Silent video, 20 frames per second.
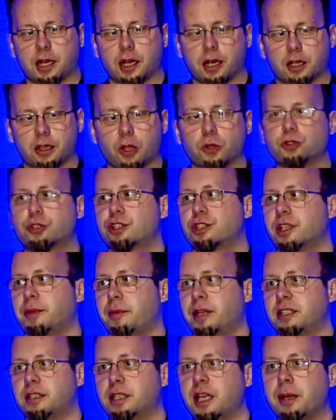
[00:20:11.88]
closures and
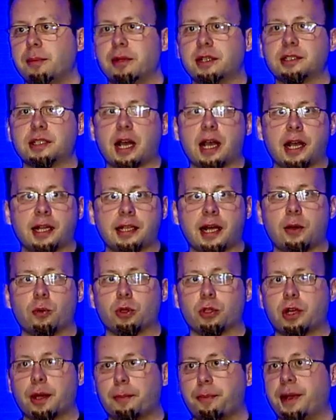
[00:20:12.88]
metatables, and I
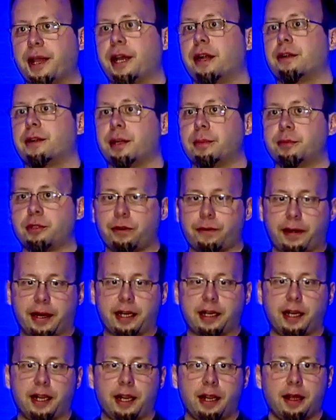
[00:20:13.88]
will compare them
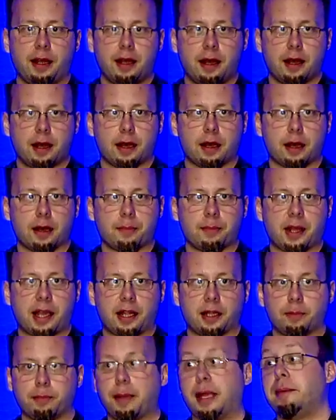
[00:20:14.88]
directly,
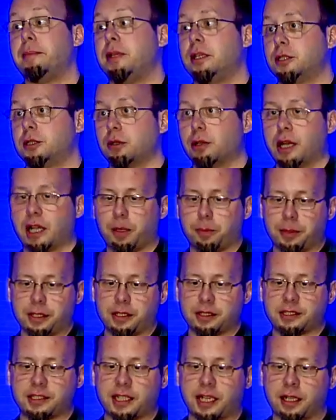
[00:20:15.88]
and maybe this will help
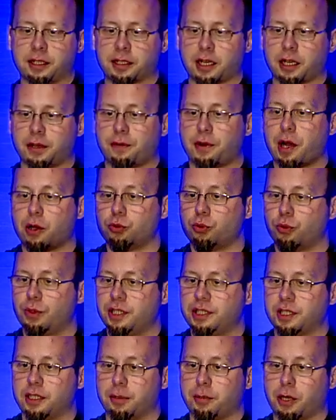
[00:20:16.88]
understand kind of how to
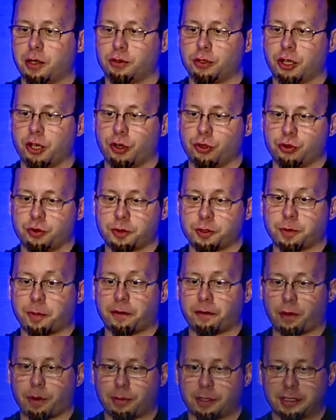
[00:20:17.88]
reason about code's
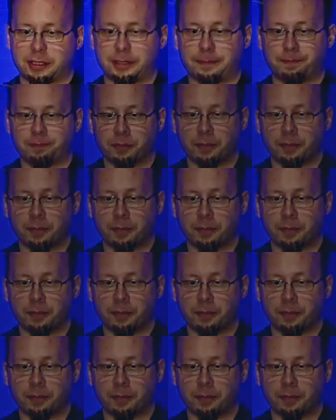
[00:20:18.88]
performance.